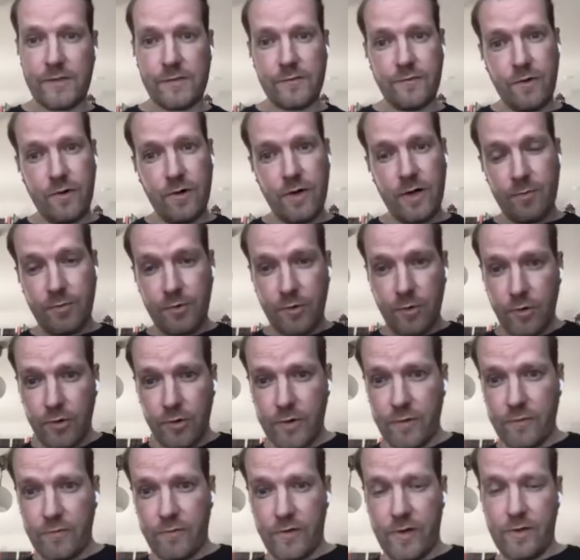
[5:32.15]
for
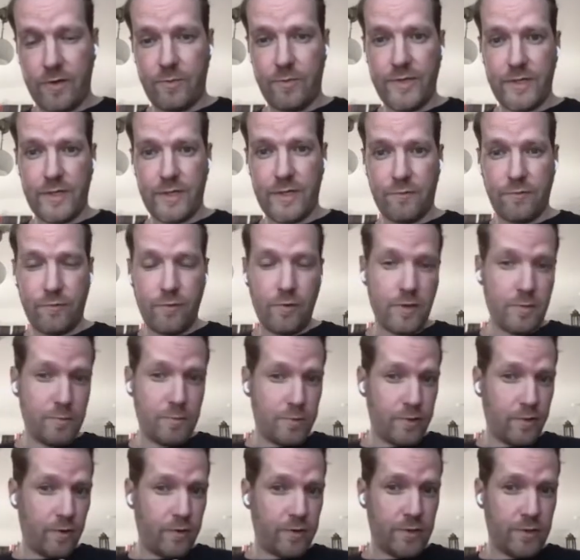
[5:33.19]
employee well-being, for
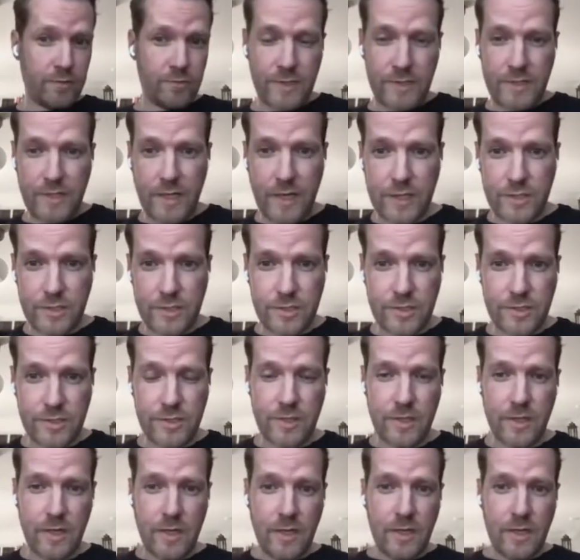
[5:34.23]
employee retention,